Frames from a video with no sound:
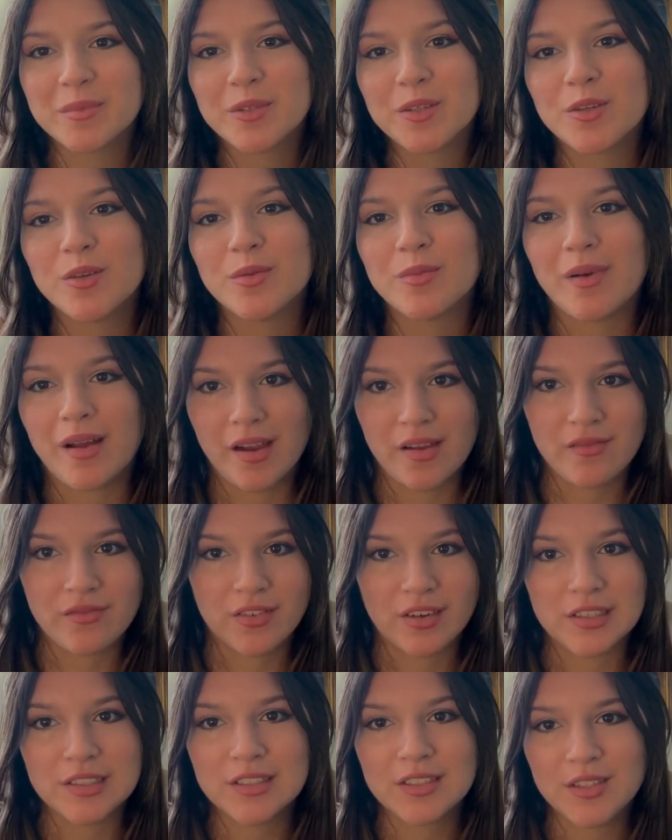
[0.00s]
to my
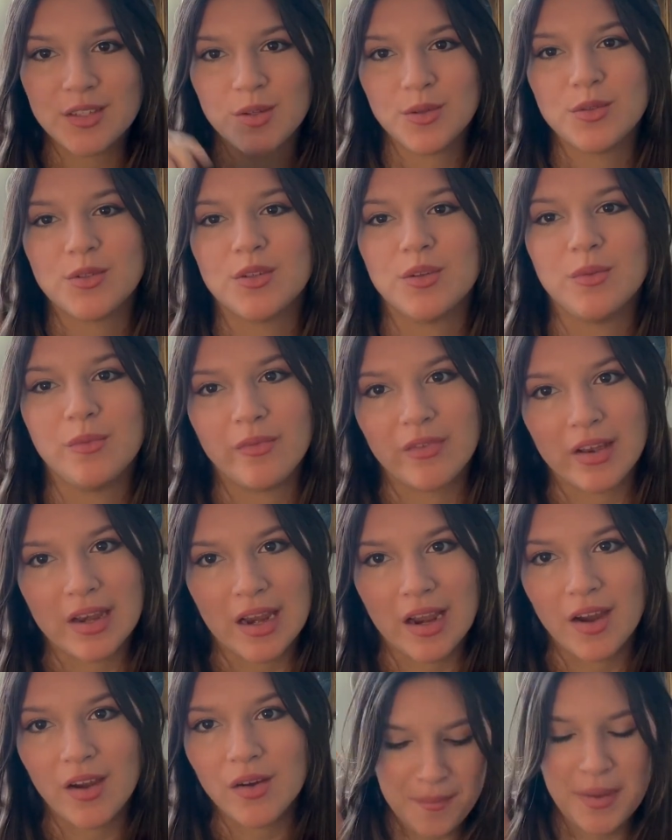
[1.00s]
first YouTube
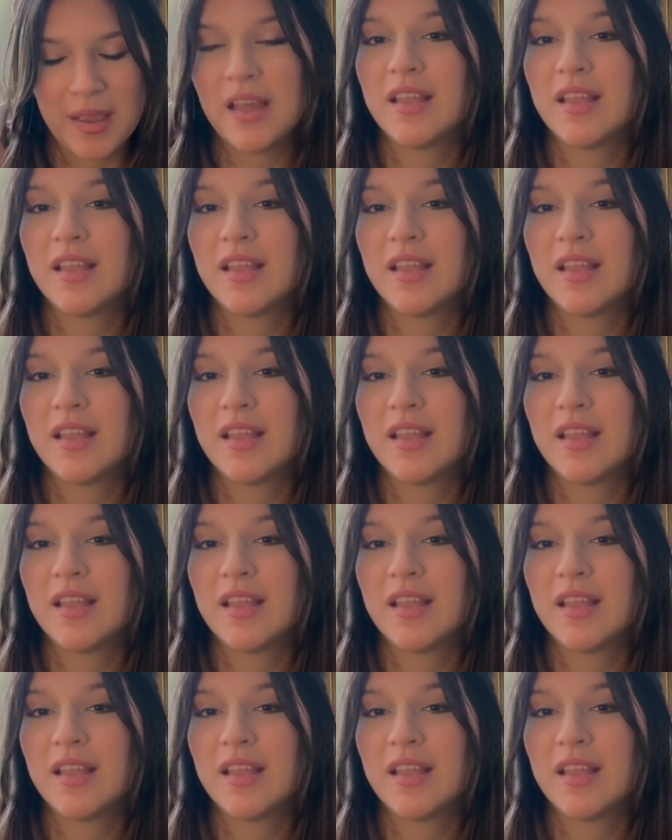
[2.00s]
video.